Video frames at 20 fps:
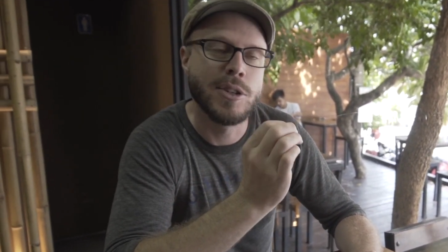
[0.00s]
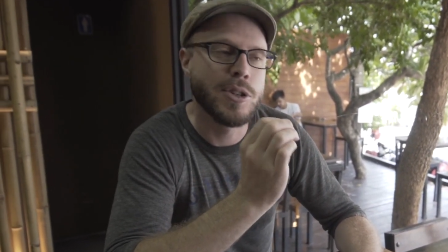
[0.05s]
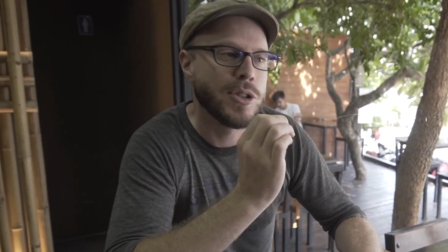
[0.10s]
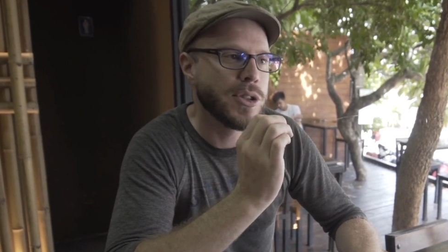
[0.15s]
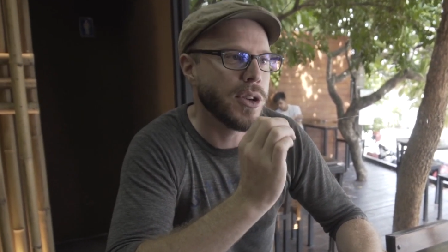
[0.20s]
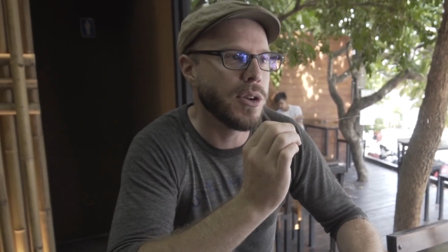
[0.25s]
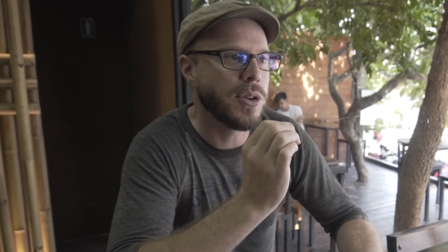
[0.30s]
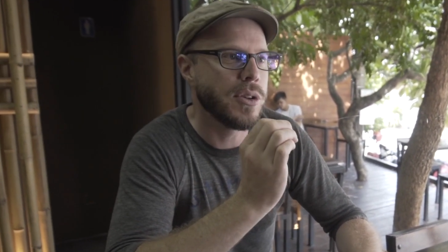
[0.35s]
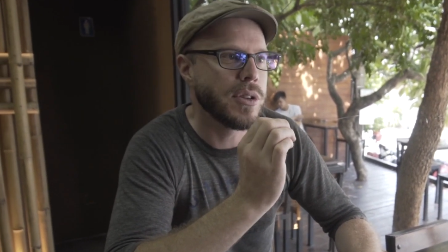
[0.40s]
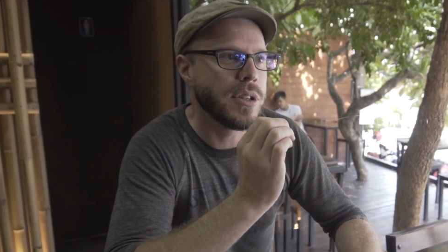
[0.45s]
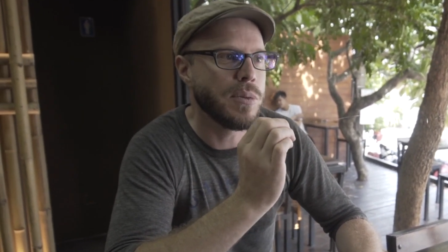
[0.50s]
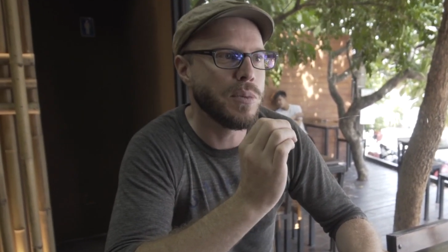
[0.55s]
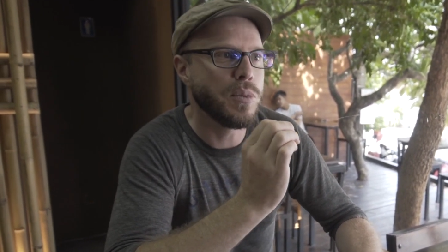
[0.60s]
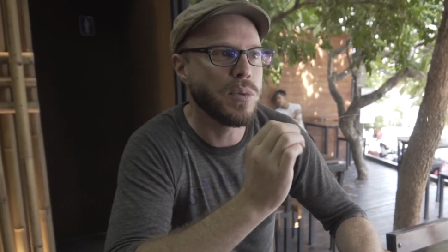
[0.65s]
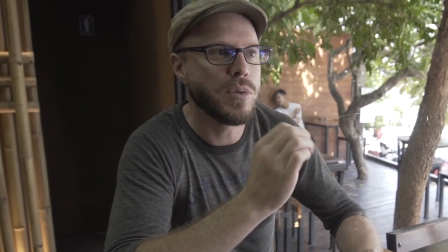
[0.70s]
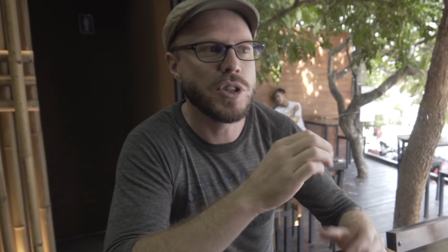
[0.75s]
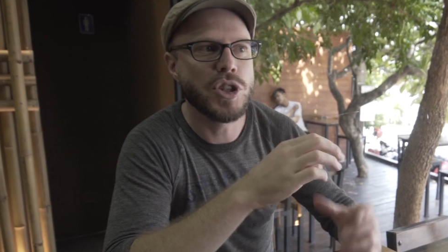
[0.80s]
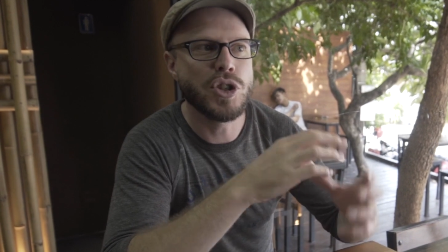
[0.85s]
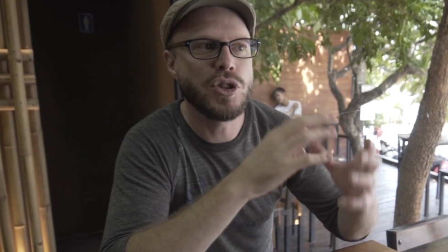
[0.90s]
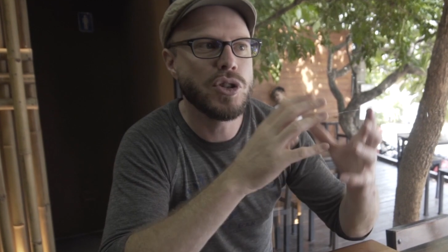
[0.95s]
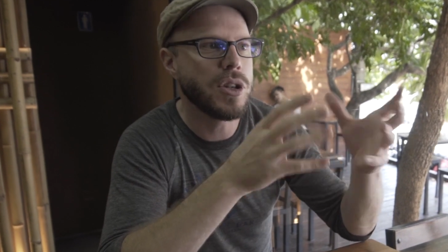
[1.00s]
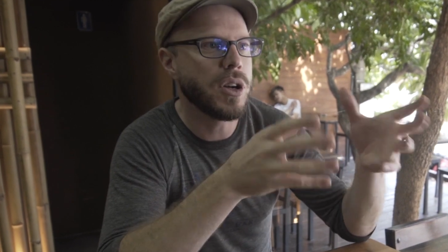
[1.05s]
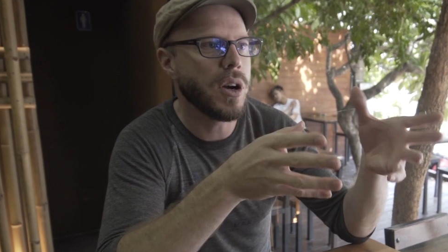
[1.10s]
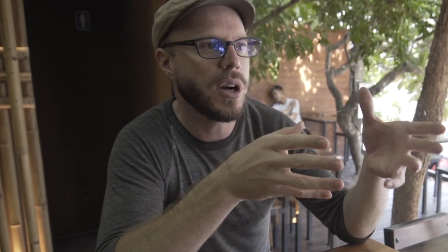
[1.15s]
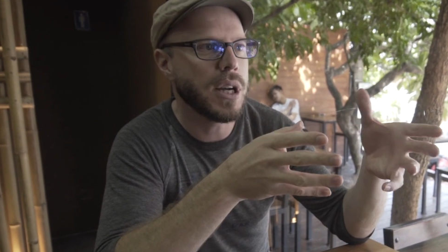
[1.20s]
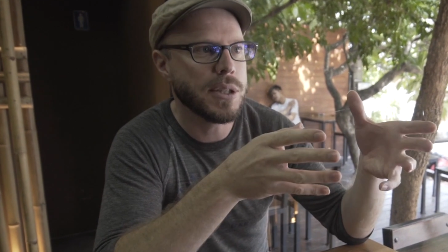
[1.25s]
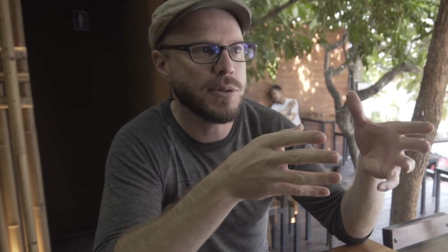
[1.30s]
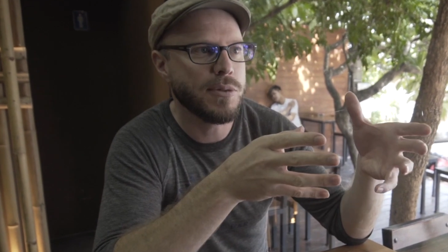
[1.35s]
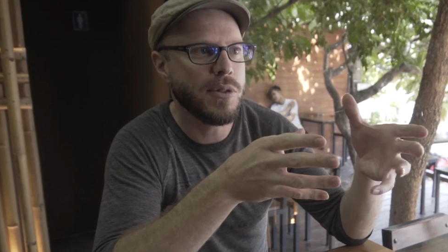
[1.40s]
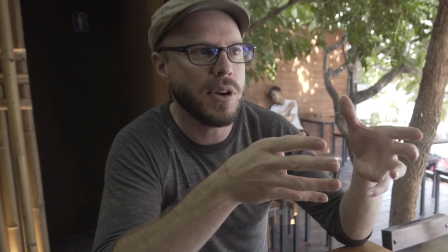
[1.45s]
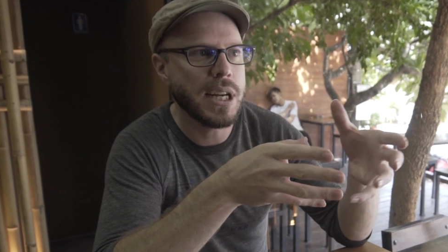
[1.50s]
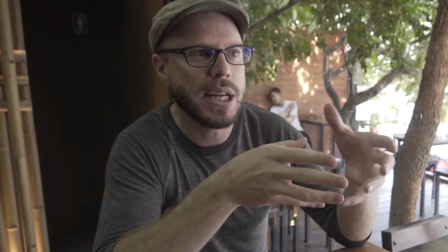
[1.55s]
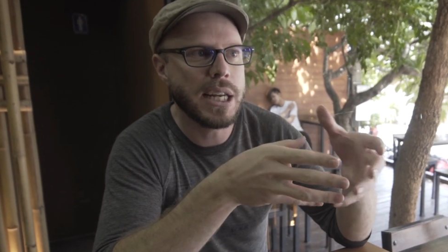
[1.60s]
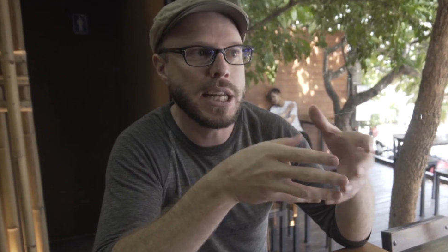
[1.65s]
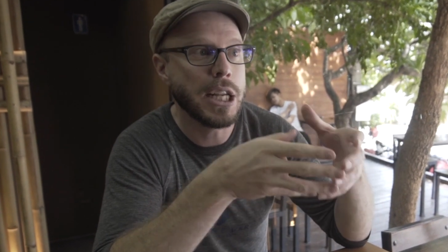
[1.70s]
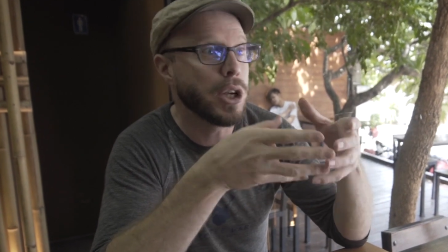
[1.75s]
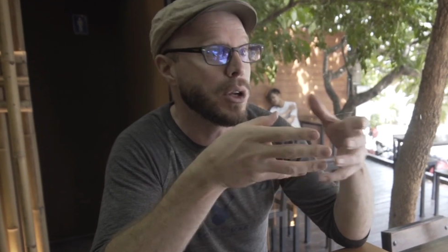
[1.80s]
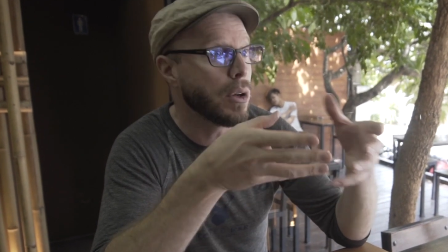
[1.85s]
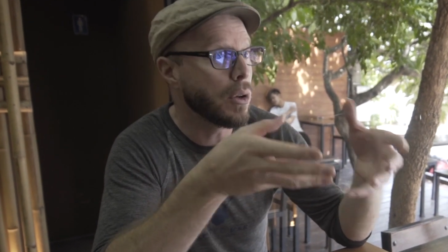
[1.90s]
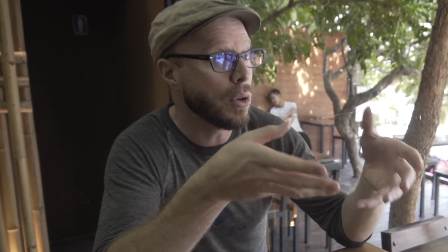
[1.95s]
So did you guys find
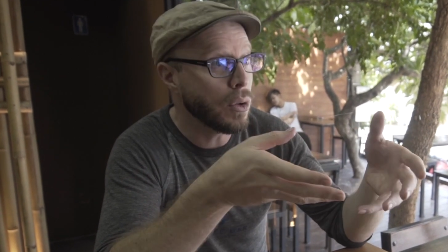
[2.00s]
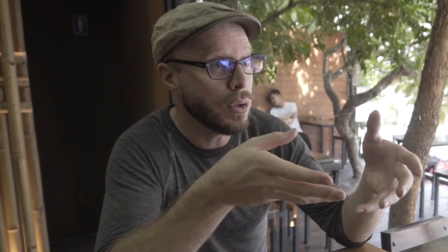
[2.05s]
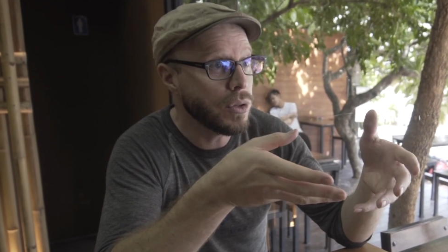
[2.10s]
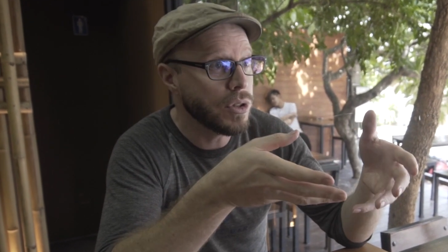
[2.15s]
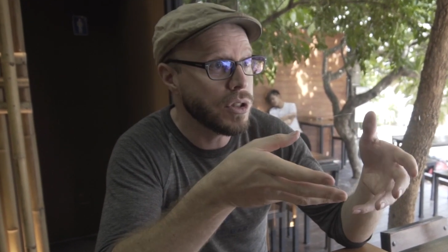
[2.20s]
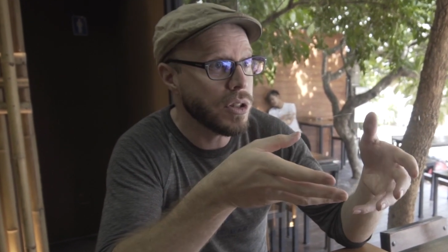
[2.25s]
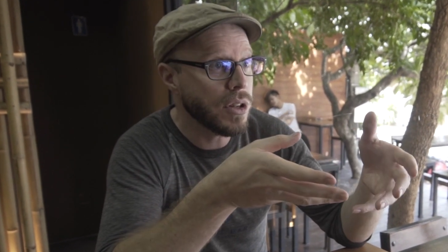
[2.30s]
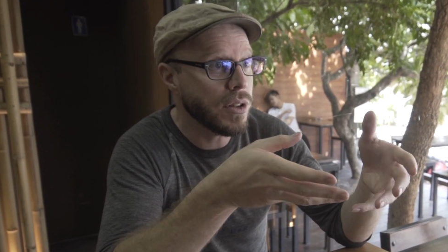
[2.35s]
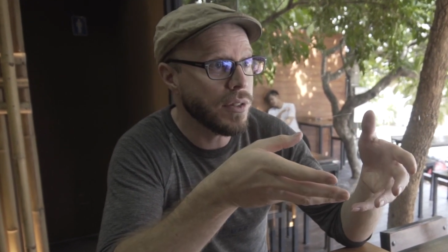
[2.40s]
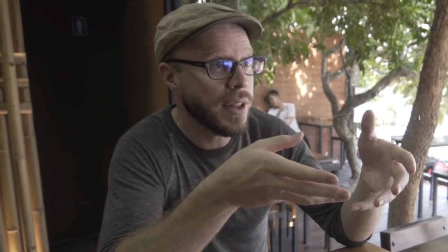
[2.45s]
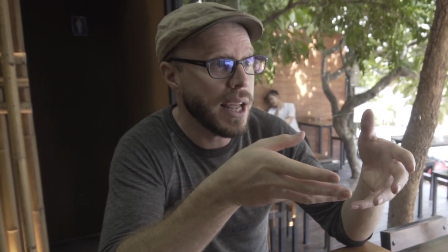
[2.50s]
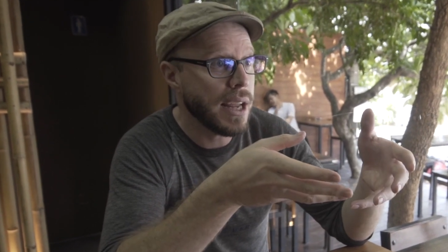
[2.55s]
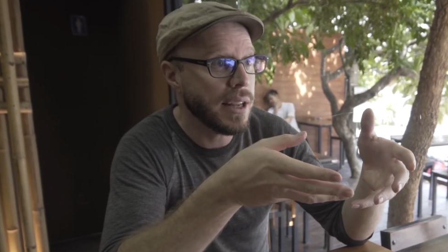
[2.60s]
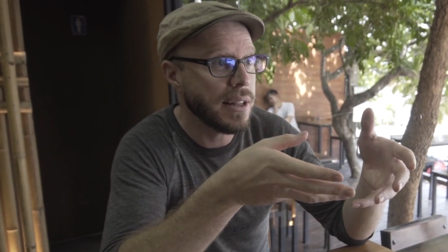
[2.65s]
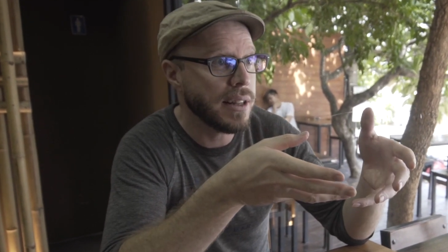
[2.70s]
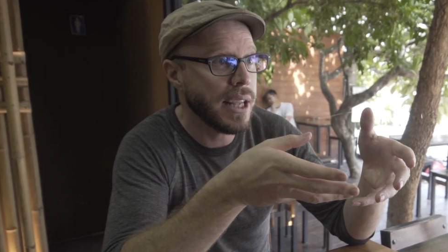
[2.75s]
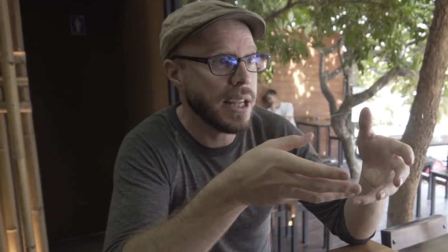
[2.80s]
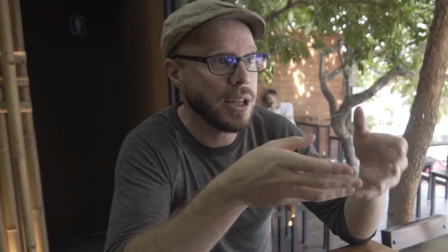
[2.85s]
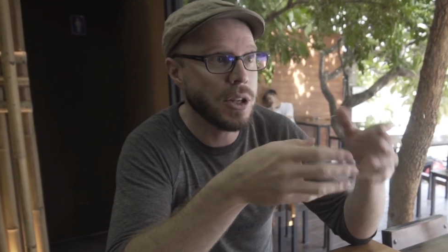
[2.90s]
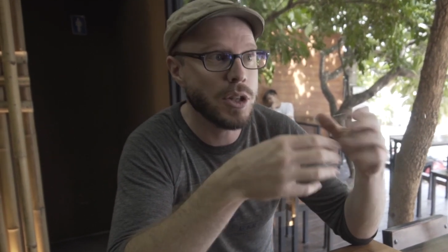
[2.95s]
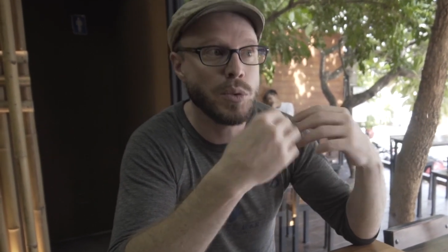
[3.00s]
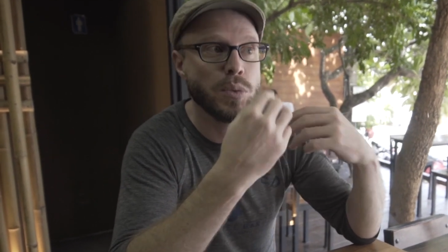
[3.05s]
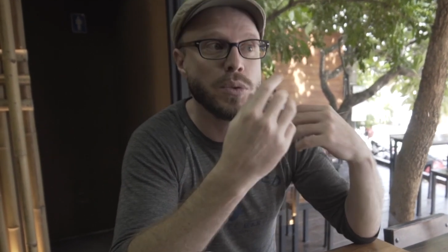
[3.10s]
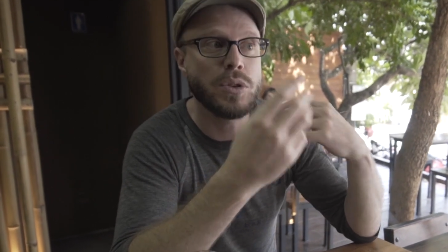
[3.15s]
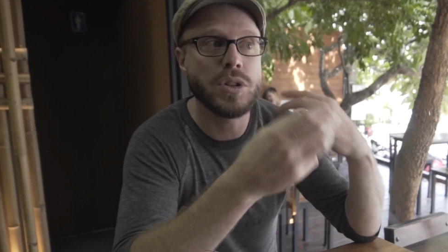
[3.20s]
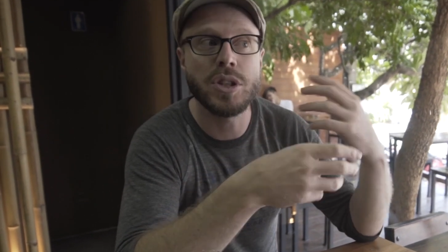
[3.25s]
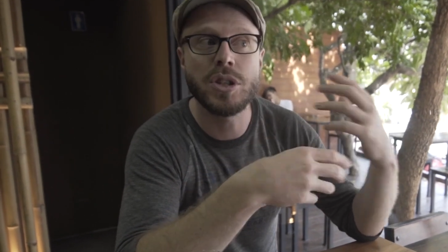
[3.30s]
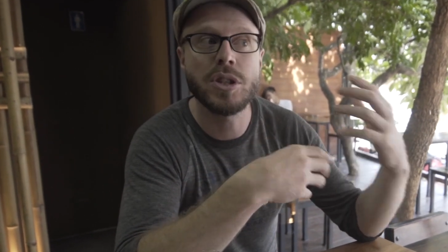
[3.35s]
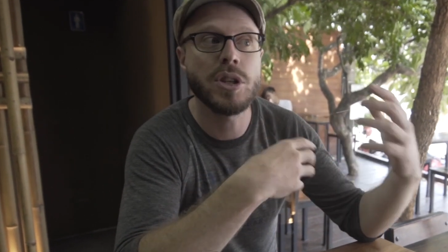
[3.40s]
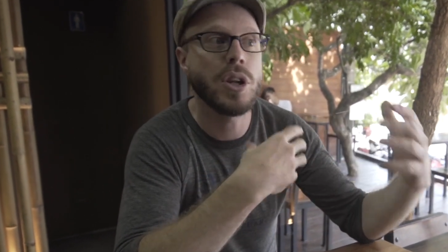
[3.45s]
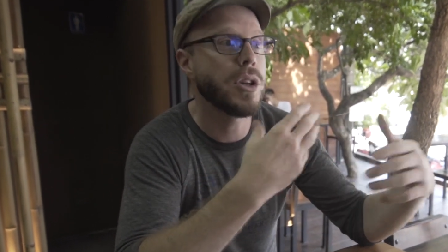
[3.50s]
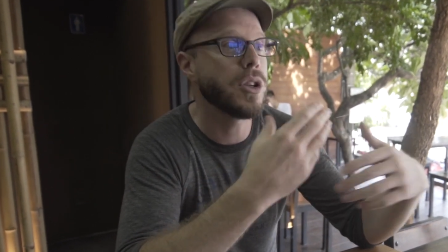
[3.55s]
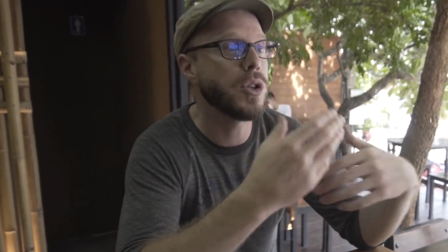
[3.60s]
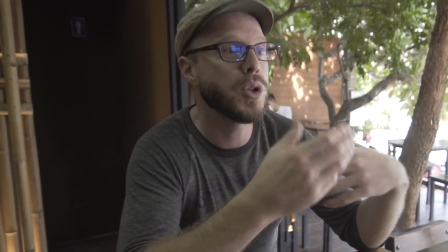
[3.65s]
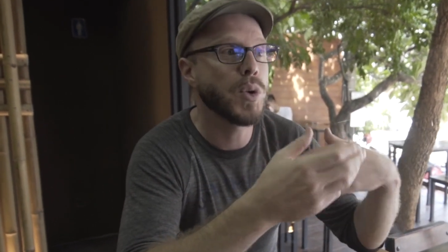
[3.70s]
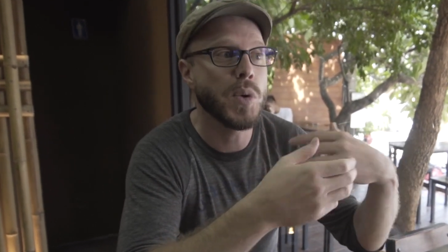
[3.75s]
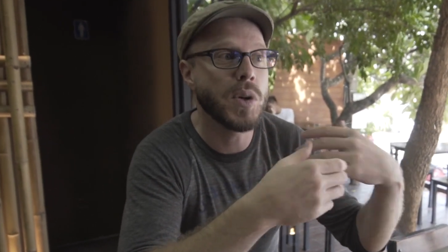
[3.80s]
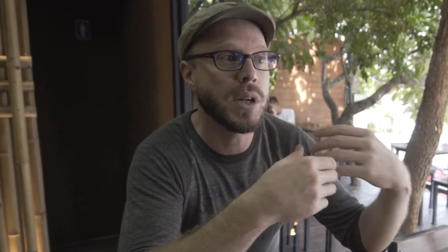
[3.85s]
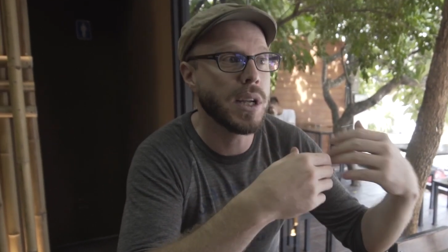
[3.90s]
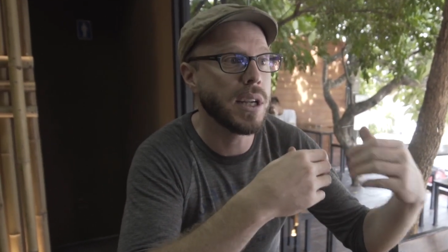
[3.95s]
any conclusion on that in the end? Because we're just only
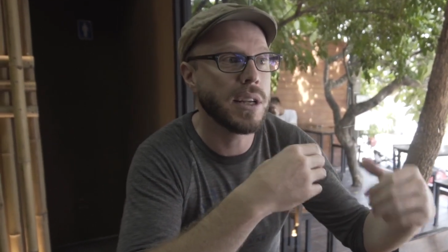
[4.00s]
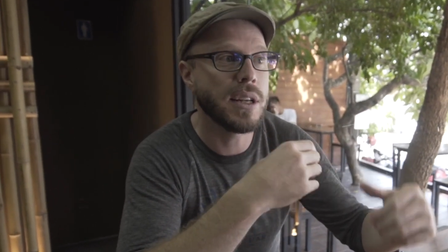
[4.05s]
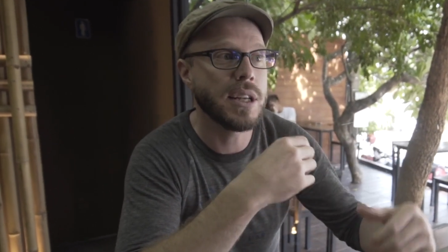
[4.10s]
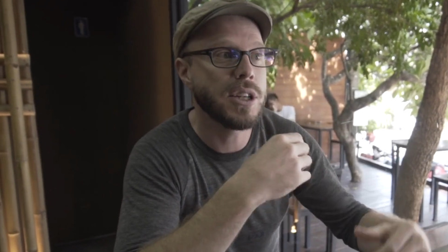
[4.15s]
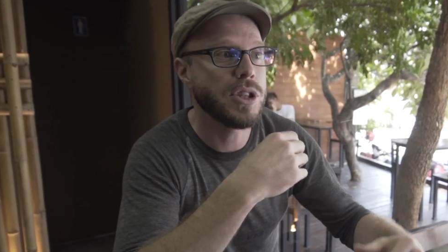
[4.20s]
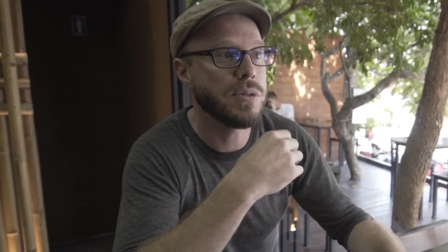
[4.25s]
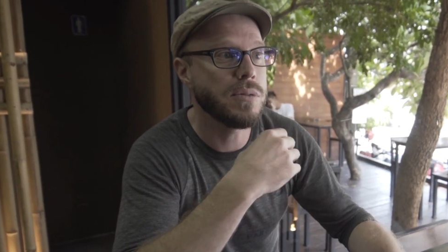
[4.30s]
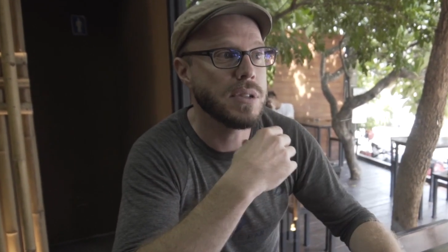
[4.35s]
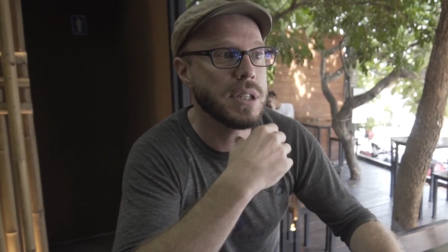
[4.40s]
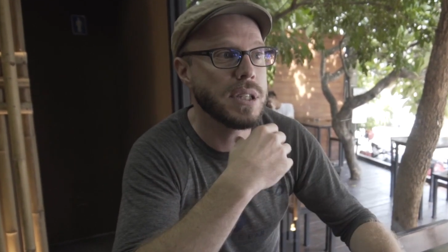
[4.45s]
talking initial